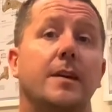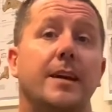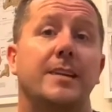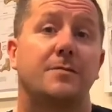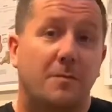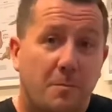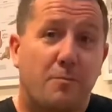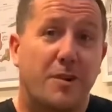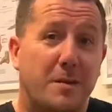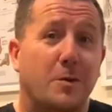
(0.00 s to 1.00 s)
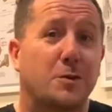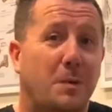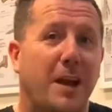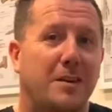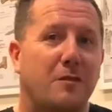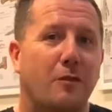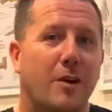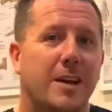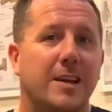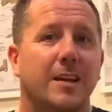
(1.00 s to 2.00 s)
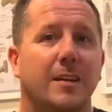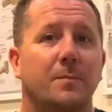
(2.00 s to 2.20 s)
it's pretty much pain-free,